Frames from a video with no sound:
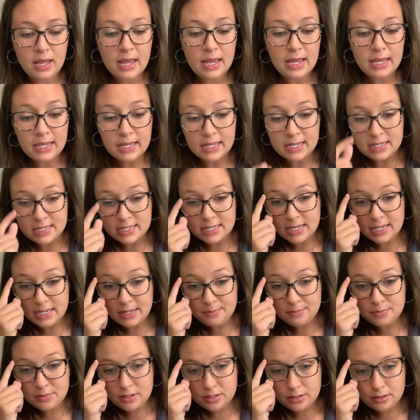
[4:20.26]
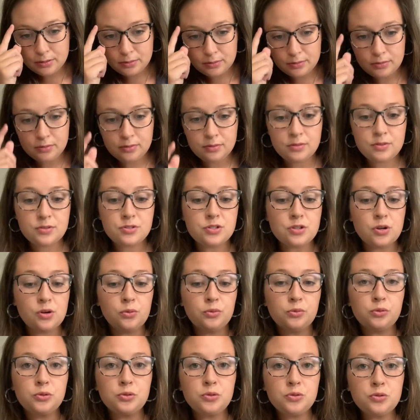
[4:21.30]
Contempt, so
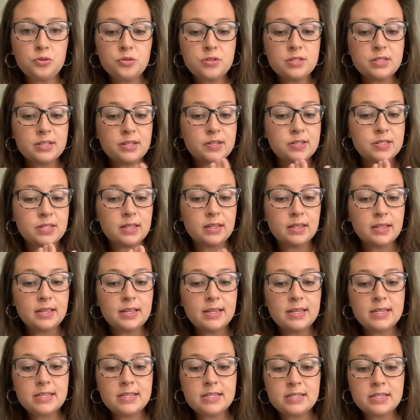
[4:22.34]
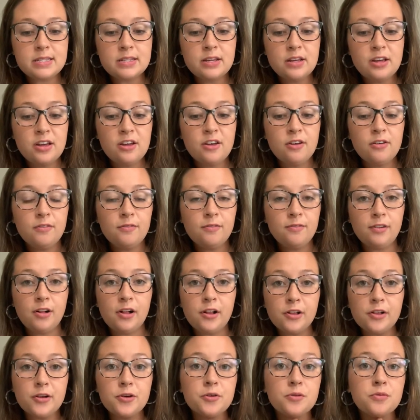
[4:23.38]
rules, there's a list.
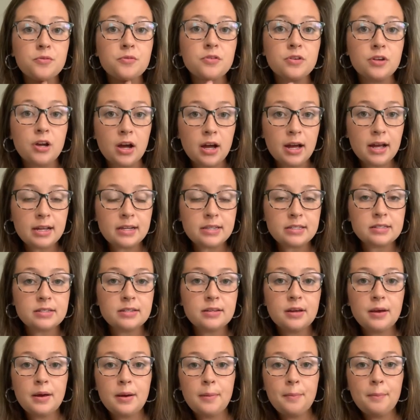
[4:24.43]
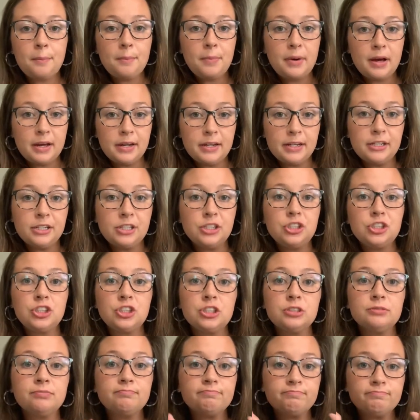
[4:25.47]
Follow not, punish,
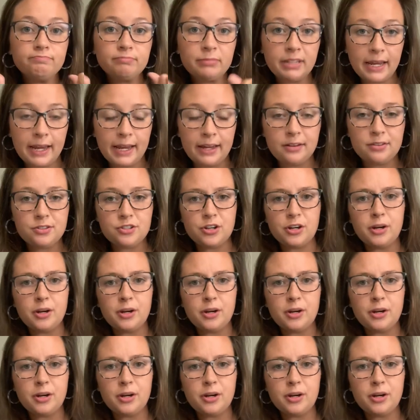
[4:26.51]
can.